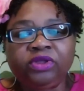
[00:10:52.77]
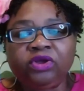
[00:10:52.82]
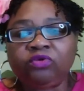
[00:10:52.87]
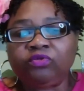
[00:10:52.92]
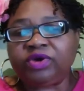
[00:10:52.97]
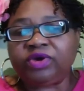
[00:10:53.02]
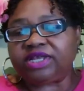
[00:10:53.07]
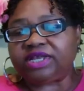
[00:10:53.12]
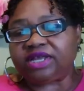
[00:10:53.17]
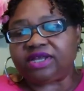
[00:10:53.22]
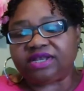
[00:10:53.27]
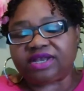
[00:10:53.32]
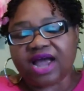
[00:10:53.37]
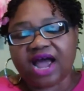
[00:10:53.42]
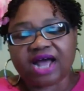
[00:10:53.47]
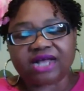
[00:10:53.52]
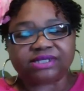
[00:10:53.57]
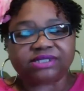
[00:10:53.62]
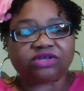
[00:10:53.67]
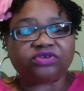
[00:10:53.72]
we did
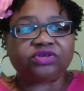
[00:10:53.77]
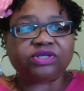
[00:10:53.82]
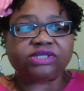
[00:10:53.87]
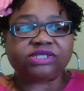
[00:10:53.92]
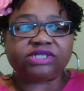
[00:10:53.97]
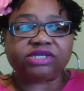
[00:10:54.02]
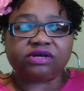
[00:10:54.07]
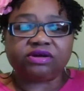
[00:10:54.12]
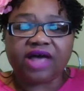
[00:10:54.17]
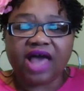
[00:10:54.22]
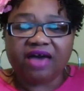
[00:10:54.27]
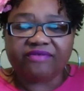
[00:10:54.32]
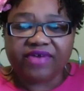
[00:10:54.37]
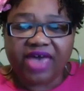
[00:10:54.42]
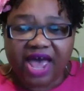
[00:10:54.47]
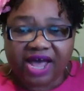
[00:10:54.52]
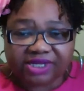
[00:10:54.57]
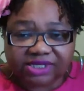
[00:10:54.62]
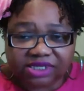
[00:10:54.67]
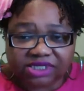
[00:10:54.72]
not. So you still have
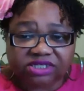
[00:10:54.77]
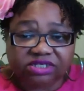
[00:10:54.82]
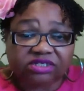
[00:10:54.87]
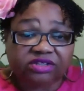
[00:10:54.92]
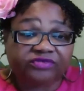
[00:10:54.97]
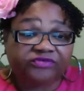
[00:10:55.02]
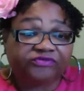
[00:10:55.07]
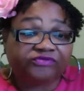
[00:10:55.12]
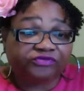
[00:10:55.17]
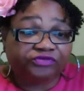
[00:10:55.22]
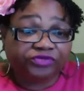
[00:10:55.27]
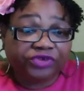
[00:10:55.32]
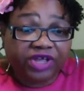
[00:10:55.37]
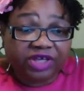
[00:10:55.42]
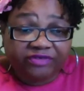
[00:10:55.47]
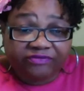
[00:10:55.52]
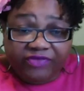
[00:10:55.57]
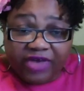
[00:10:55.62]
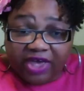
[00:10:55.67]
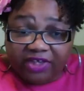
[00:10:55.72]
access to the
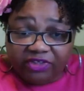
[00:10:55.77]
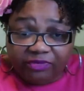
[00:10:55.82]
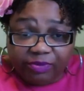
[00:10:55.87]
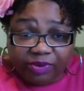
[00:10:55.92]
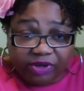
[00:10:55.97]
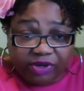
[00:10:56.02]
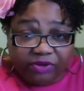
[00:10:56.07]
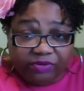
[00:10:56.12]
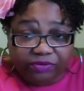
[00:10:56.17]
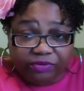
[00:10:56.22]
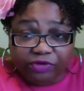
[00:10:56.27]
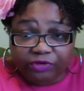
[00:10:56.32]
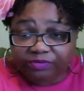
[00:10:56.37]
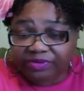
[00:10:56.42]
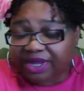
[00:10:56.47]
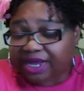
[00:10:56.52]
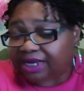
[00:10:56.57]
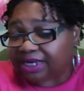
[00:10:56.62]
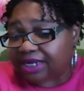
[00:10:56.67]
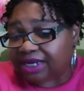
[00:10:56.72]
free Facebook
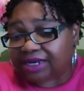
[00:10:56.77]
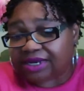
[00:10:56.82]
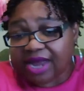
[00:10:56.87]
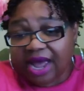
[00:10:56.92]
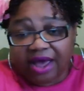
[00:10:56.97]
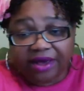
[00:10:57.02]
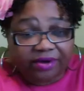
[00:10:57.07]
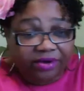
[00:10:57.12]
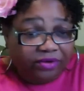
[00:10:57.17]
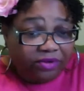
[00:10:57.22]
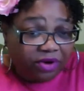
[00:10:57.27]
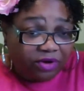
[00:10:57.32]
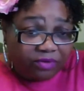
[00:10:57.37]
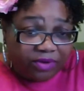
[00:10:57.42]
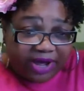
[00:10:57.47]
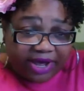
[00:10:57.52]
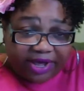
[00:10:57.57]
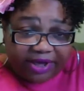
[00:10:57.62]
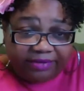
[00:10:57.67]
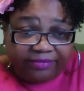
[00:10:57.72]
group that did not go
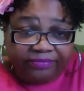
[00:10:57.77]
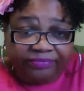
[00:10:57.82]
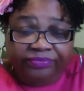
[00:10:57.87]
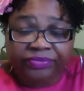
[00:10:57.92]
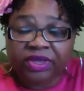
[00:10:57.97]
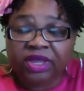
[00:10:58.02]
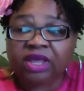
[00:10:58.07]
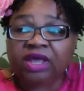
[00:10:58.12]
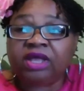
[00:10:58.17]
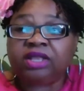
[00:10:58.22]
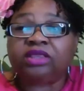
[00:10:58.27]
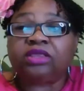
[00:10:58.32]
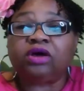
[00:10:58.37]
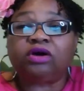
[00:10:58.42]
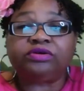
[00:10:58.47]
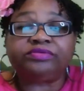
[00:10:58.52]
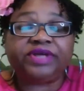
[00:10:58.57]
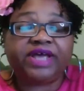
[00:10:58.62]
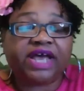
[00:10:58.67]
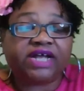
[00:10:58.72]
away.
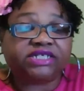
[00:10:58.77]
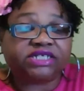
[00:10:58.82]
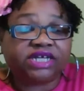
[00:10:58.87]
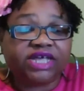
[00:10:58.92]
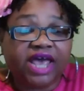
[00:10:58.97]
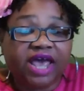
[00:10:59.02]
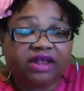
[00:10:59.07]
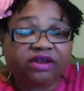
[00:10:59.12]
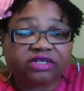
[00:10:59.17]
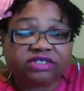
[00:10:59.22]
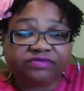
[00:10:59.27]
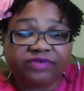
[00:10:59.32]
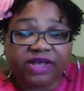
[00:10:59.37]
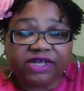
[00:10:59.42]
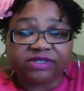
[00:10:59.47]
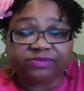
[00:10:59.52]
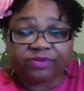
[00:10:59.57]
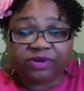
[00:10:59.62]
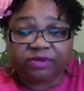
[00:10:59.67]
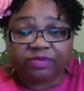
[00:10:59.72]
Notary Educators
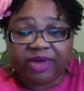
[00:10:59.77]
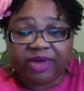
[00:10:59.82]
Facebook